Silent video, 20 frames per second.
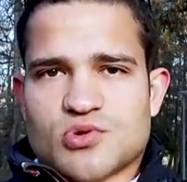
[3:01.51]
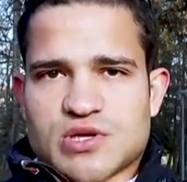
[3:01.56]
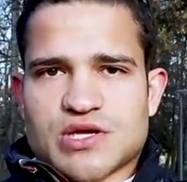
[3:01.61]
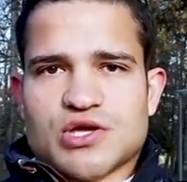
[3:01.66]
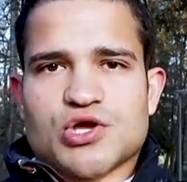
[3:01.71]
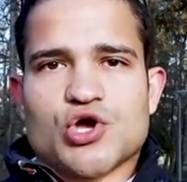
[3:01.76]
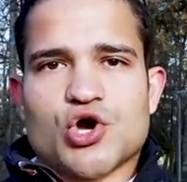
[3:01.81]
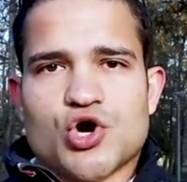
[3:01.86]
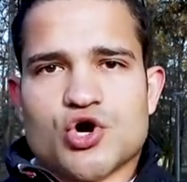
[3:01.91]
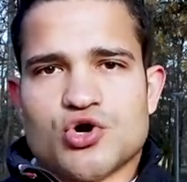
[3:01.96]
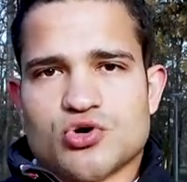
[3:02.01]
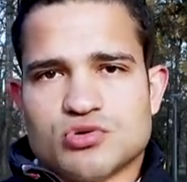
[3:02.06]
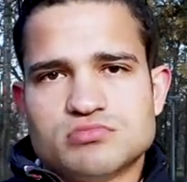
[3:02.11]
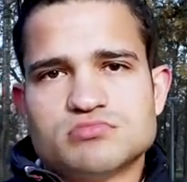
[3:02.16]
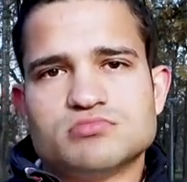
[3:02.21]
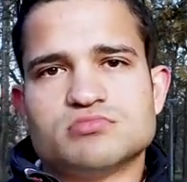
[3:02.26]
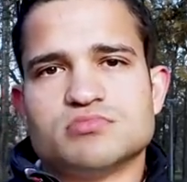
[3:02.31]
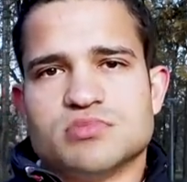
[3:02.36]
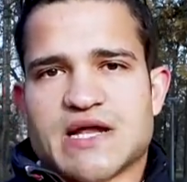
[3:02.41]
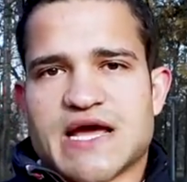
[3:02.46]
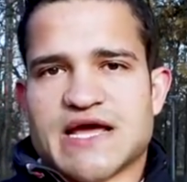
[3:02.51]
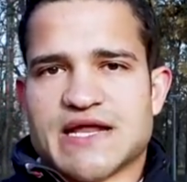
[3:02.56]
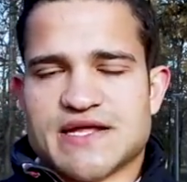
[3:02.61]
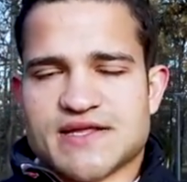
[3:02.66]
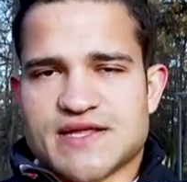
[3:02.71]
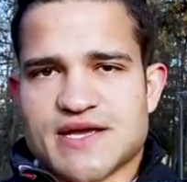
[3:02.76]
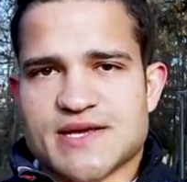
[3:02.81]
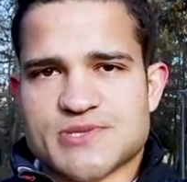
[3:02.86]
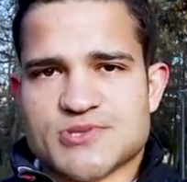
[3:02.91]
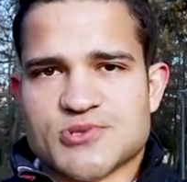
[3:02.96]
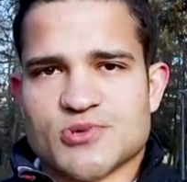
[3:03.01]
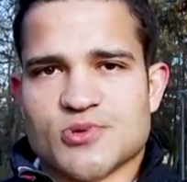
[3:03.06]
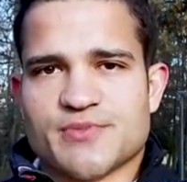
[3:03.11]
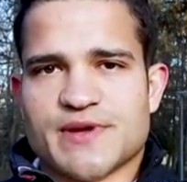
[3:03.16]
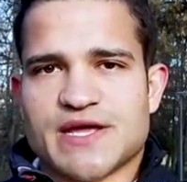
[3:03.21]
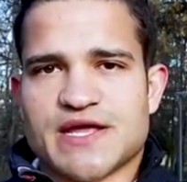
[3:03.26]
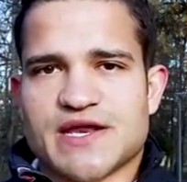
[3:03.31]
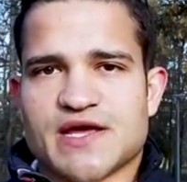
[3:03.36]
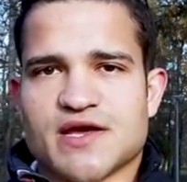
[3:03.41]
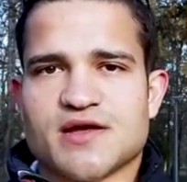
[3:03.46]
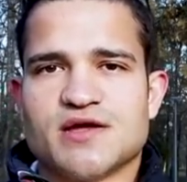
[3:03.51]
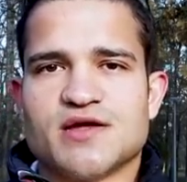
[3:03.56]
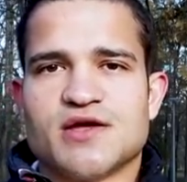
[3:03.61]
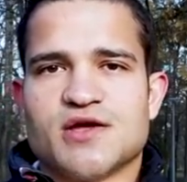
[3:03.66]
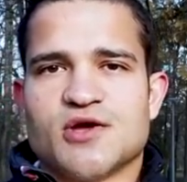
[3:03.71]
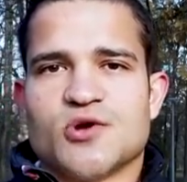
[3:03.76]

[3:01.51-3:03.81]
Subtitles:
can go 90 days to Romania